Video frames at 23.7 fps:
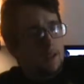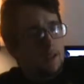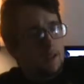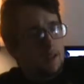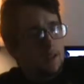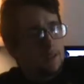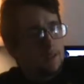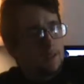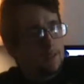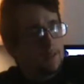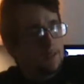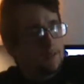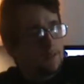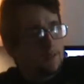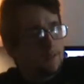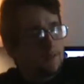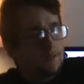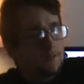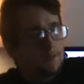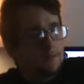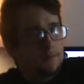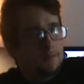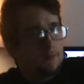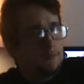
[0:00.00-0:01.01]
it's just
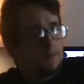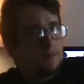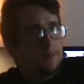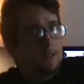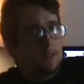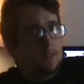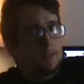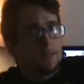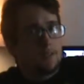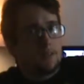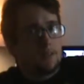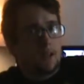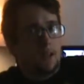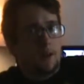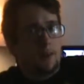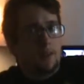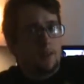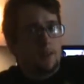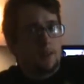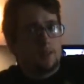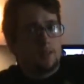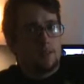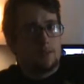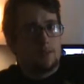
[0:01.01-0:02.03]
it's just how
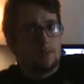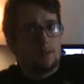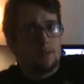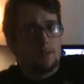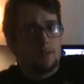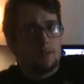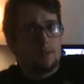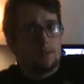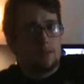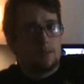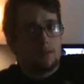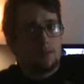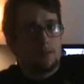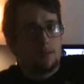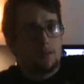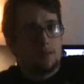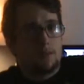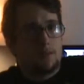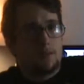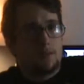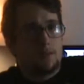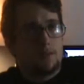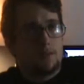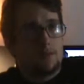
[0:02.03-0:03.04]
it is.
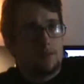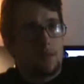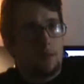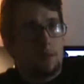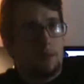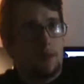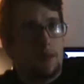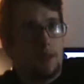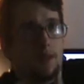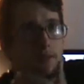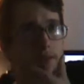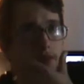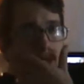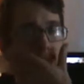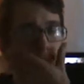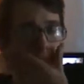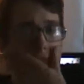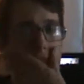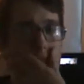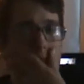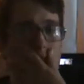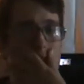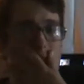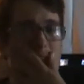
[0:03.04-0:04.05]
I mean,
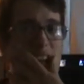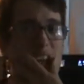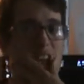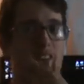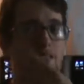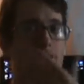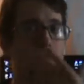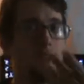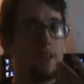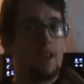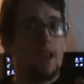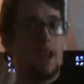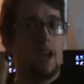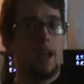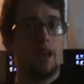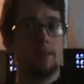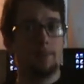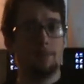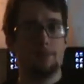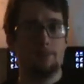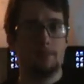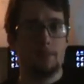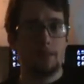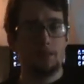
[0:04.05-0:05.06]
if and if you
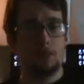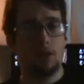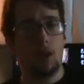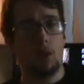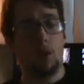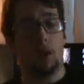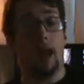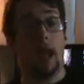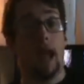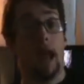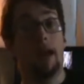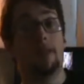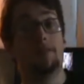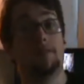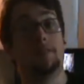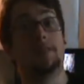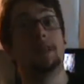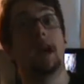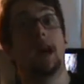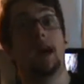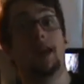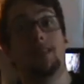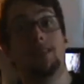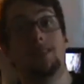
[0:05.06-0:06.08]
can't, if you don't have
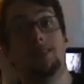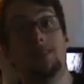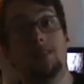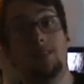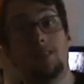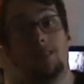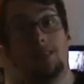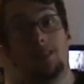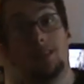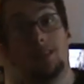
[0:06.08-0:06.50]
death,